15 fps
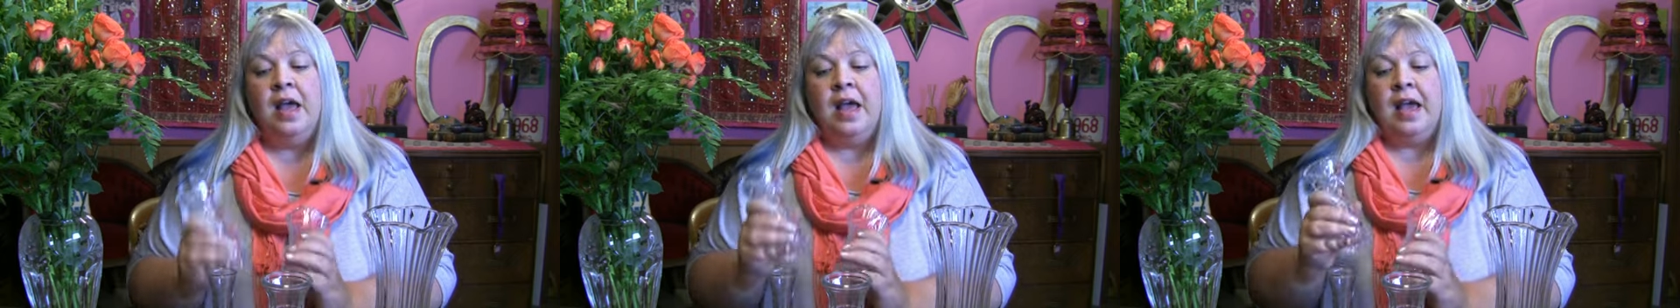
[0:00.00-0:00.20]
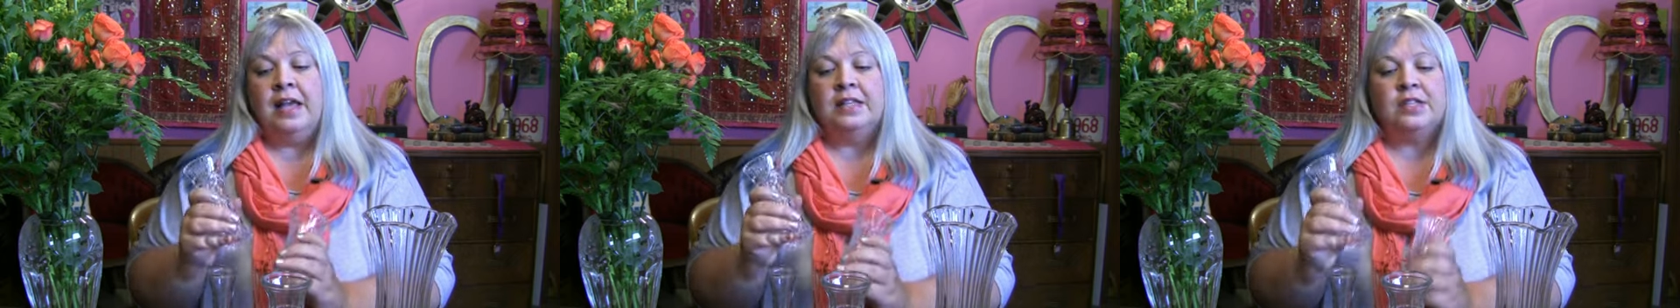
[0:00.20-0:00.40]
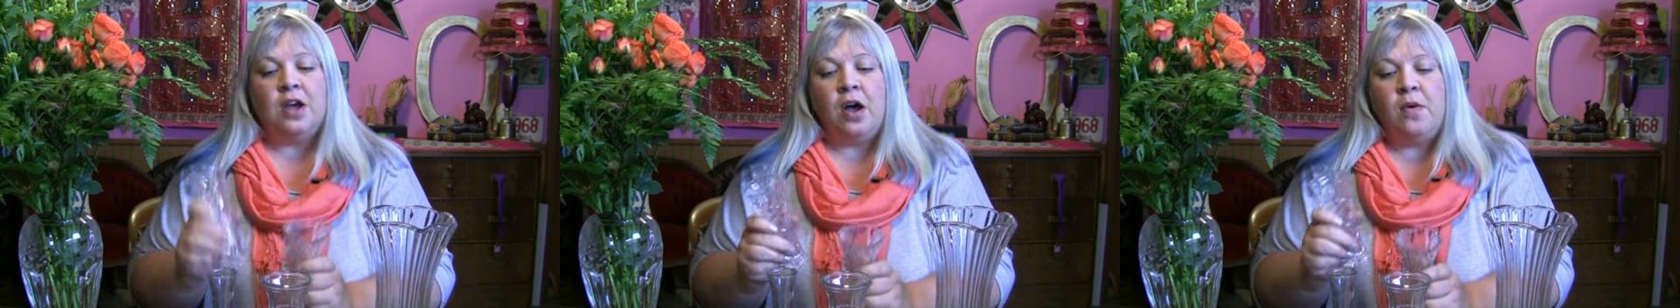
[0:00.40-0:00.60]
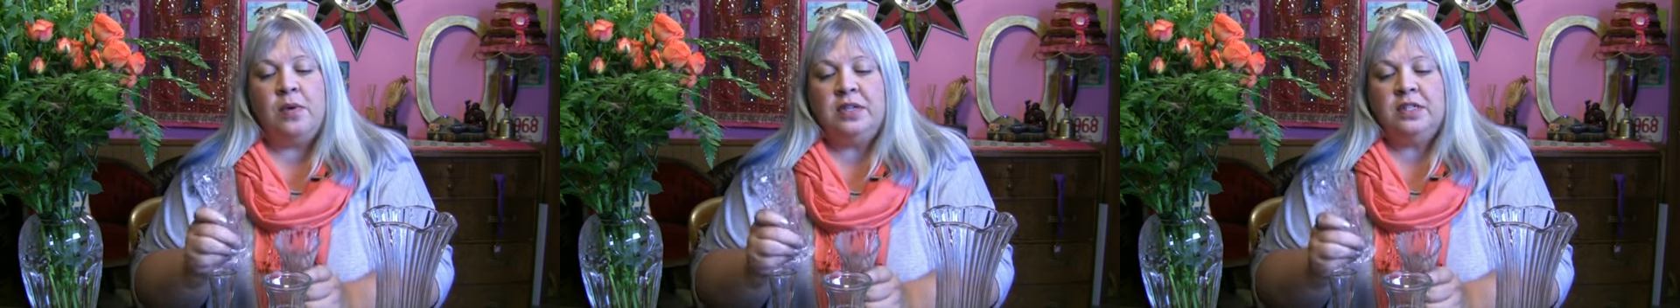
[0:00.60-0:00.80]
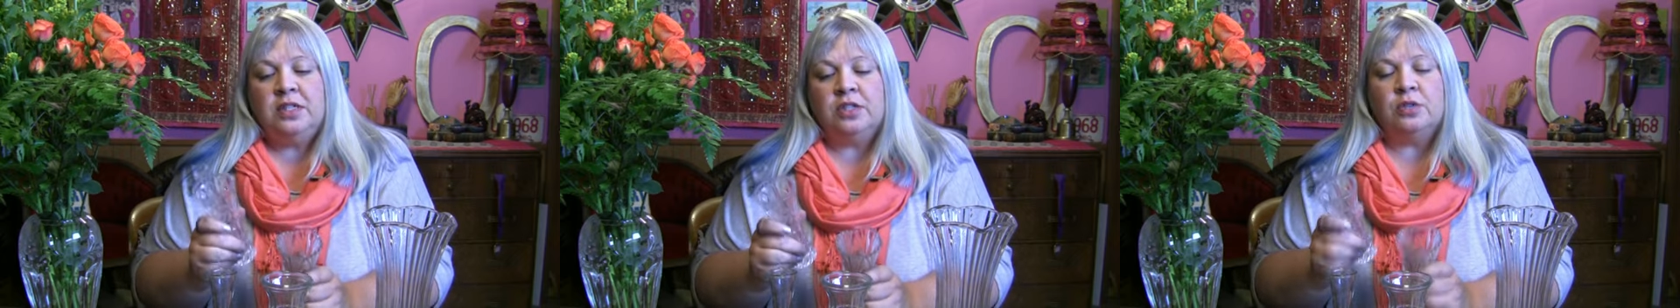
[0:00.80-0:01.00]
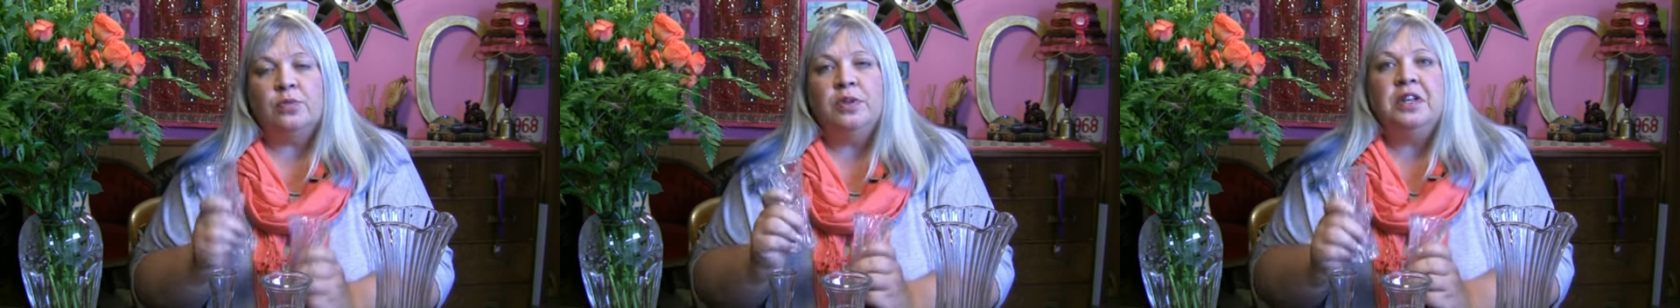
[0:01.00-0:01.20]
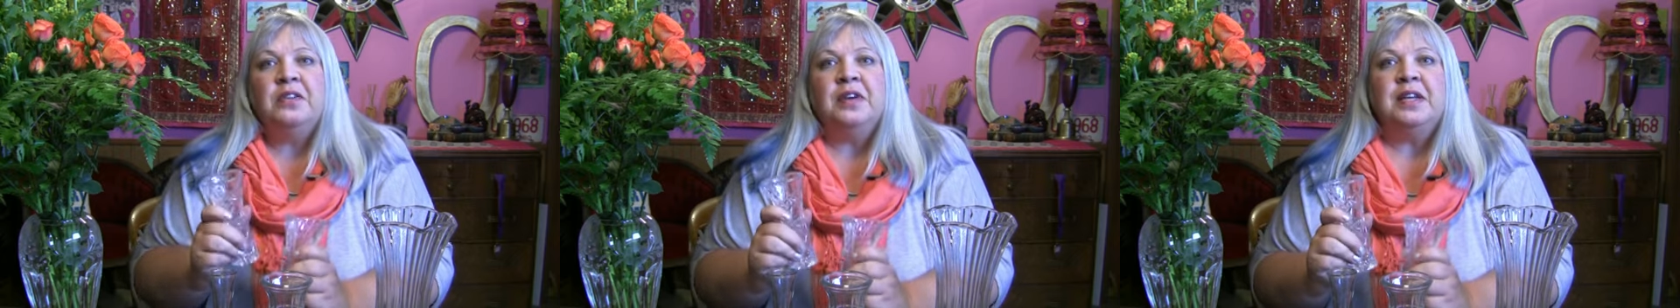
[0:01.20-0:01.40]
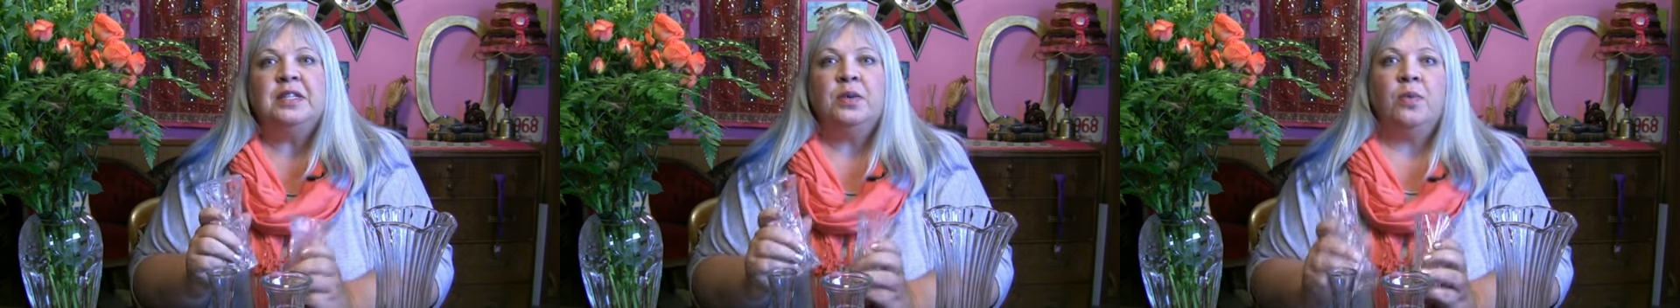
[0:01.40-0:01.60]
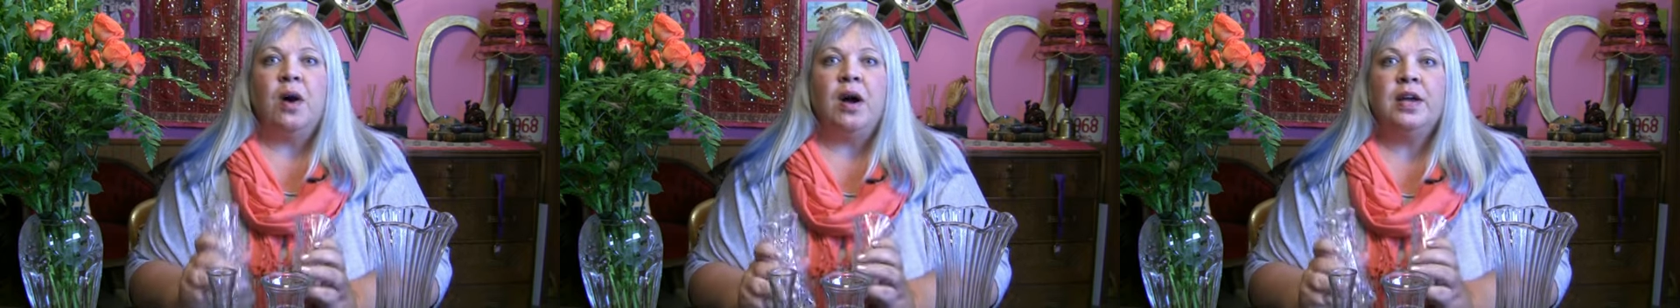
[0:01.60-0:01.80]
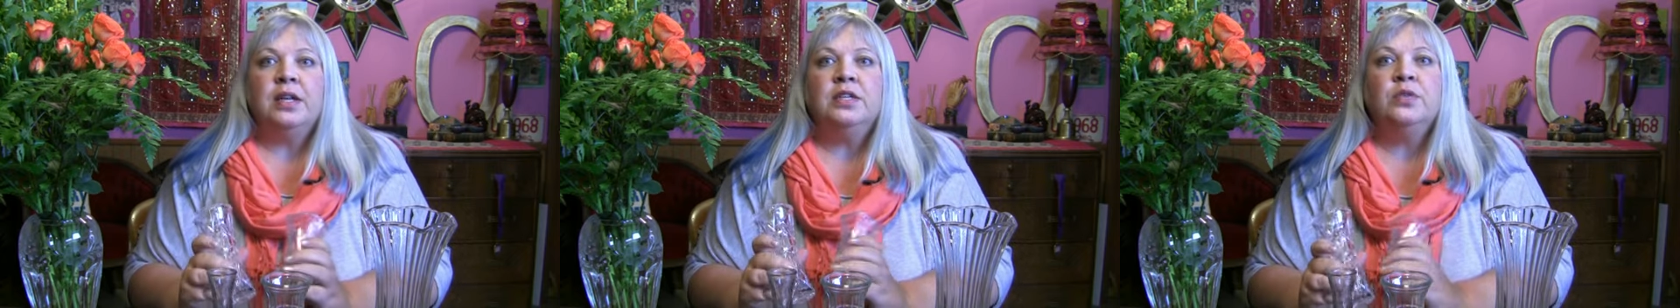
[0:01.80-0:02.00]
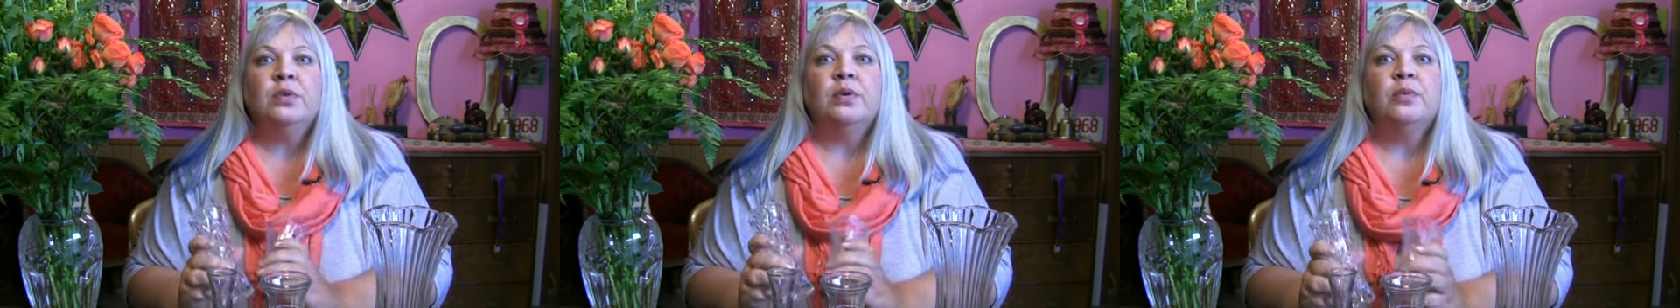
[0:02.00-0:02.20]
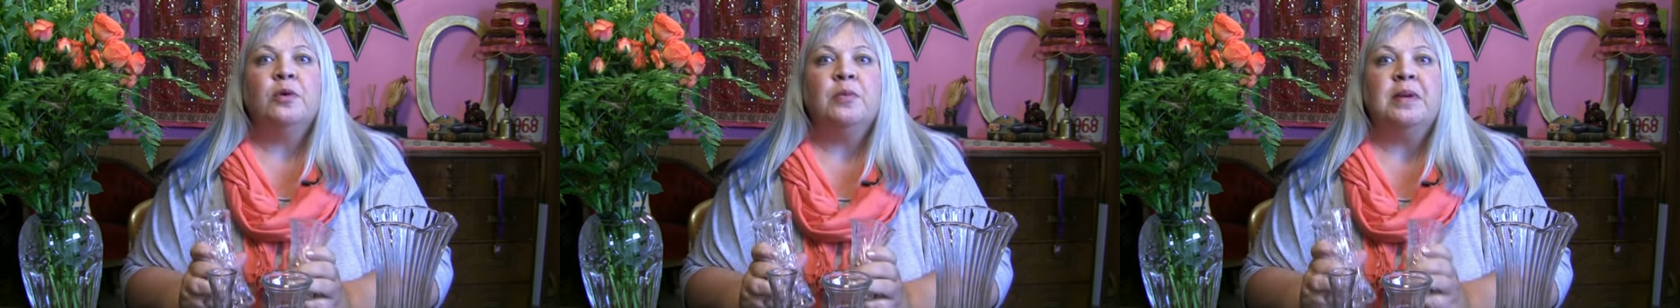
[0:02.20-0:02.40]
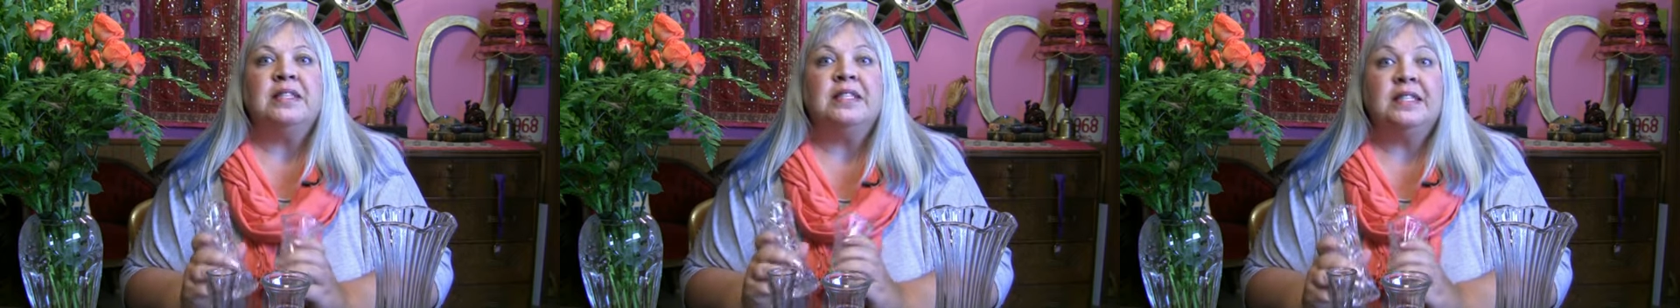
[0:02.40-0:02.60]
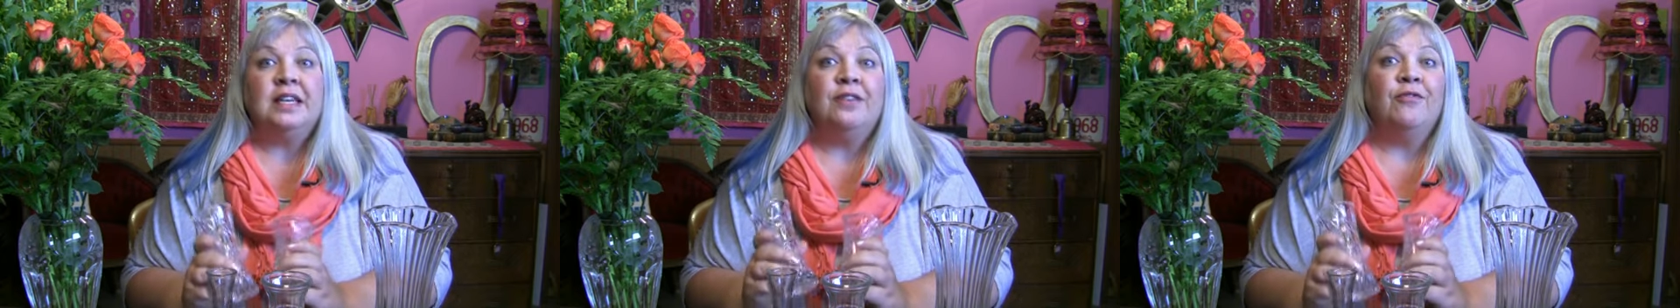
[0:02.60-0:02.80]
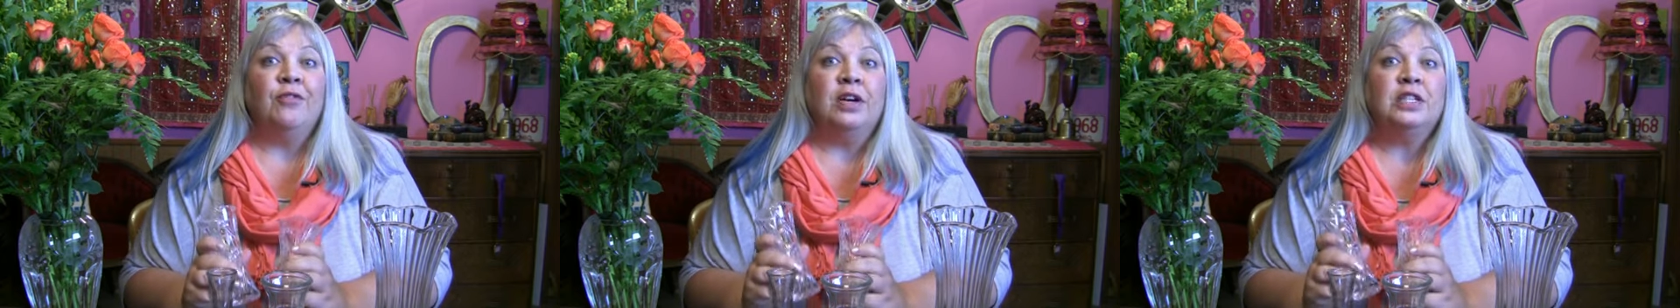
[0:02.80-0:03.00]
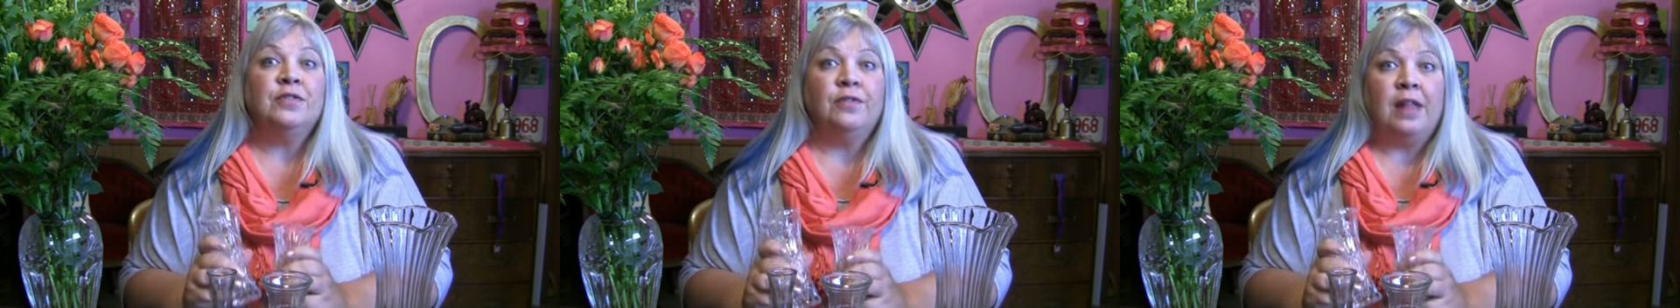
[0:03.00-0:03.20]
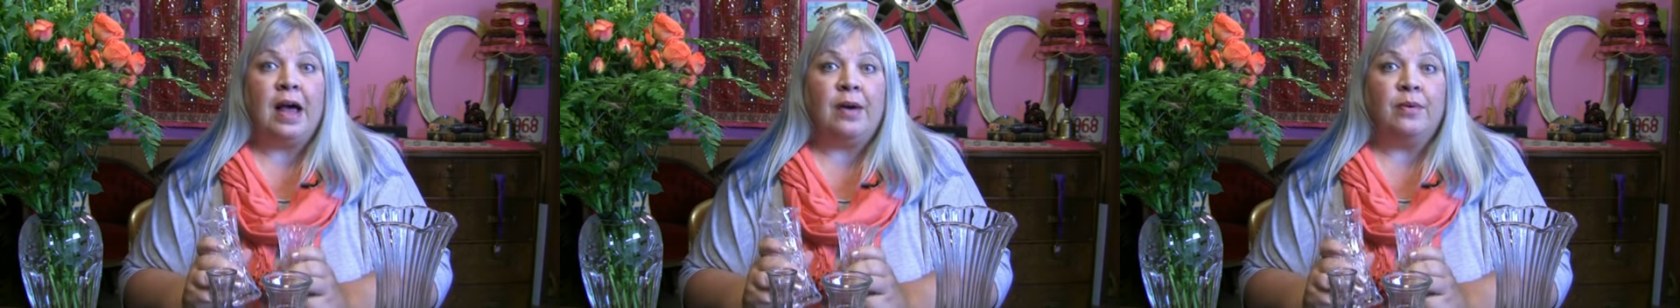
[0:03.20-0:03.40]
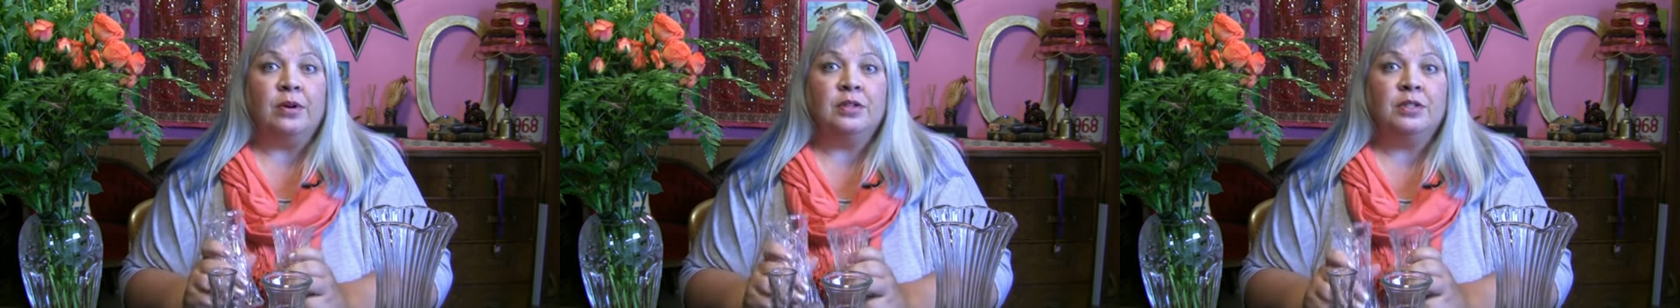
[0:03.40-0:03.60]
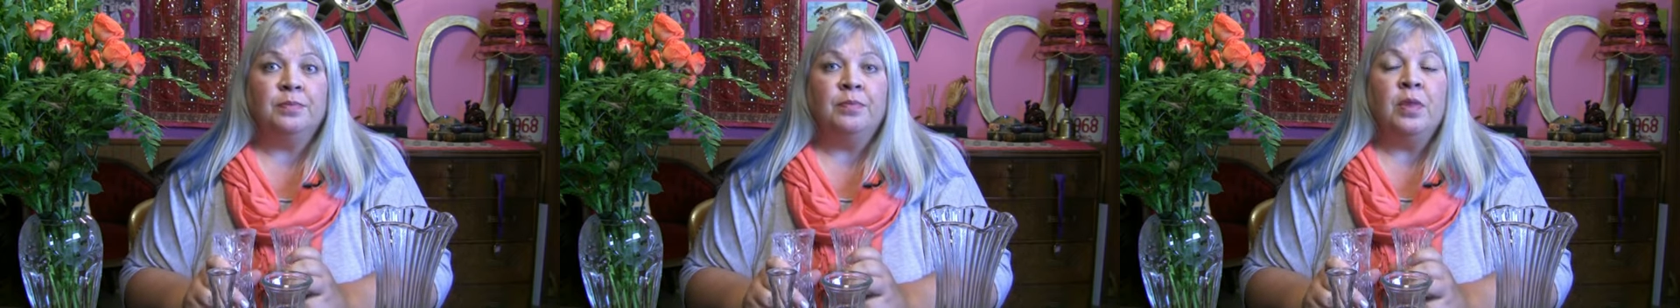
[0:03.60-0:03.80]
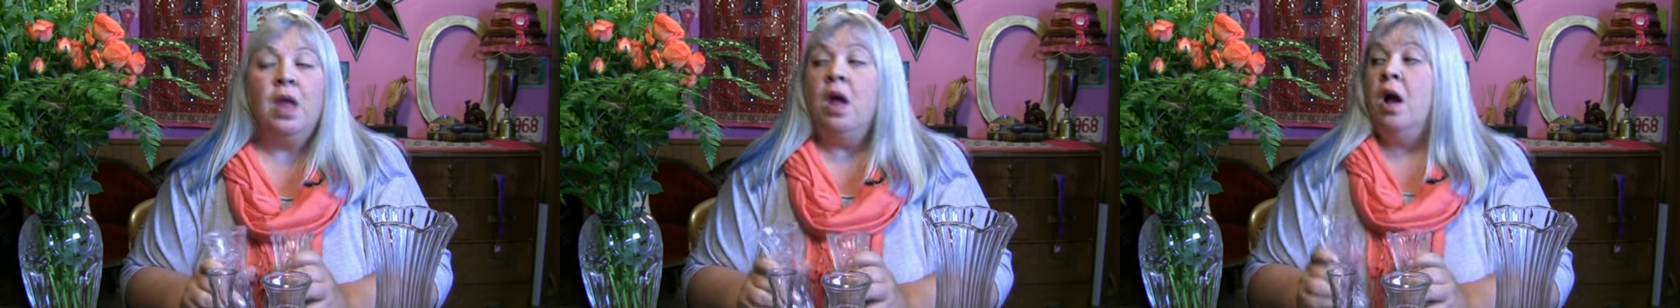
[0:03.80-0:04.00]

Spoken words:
It's always just really great to walk into a room and see fresh flowers.